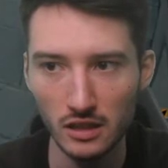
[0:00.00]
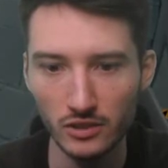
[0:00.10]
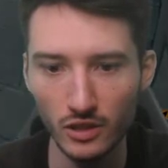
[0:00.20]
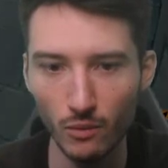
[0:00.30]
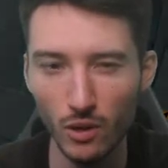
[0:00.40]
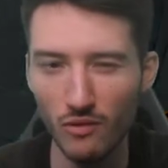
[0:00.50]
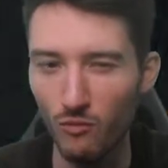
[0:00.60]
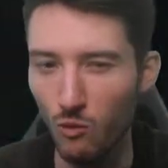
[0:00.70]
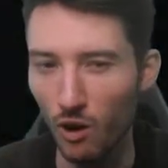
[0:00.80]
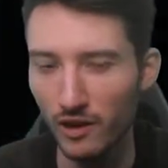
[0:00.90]
So I would have
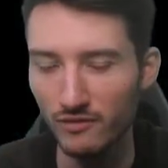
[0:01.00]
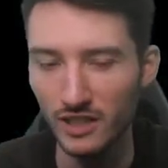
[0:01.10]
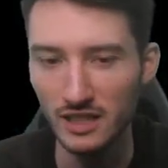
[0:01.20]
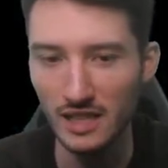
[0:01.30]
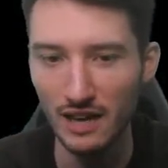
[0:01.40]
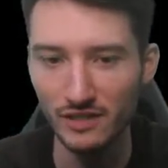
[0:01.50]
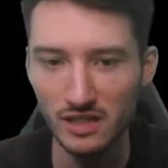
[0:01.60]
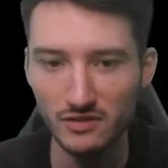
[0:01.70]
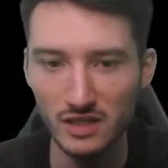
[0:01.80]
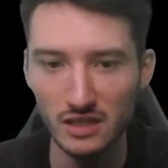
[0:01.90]
won if they didn't have
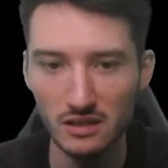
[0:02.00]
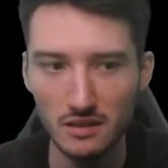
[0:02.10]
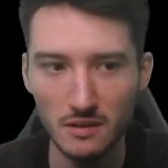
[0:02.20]
anything.